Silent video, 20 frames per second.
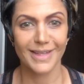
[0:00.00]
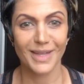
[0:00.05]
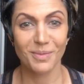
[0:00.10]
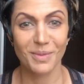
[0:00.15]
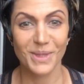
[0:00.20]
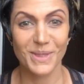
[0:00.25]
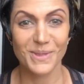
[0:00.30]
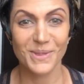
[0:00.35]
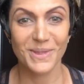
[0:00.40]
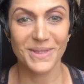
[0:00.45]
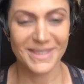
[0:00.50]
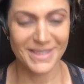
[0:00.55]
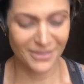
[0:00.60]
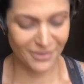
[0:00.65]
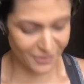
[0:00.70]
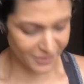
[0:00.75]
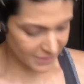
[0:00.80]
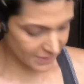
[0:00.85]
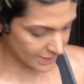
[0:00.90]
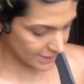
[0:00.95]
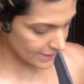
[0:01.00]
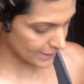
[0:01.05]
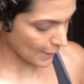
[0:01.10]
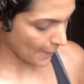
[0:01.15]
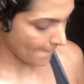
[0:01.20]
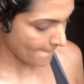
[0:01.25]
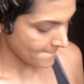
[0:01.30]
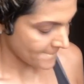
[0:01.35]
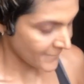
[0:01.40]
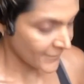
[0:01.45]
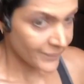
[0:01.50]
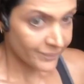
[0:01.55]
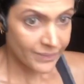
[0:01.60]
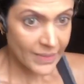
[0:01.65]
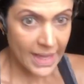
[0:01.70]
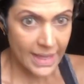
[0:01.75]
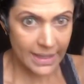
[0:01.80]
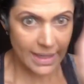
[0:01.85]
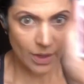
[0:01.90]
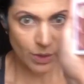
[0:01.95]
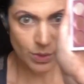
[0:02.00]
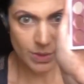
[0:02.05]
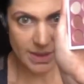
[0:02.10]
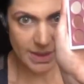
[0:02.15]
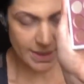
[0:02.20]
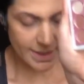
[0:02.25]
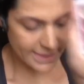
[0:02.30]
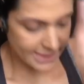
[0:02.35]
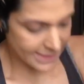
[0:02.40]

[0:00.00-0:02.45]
Makes all the difference. Now using the